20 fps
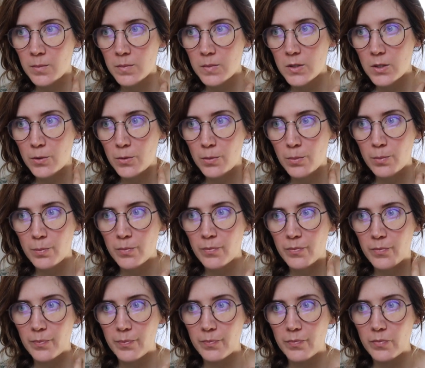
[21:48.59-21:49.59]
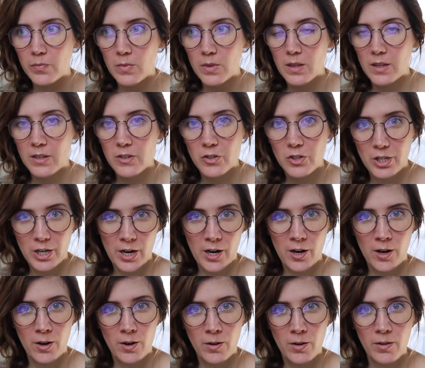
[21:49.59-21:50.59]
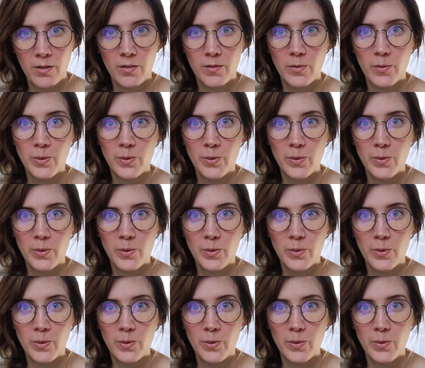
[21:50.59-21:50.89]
So share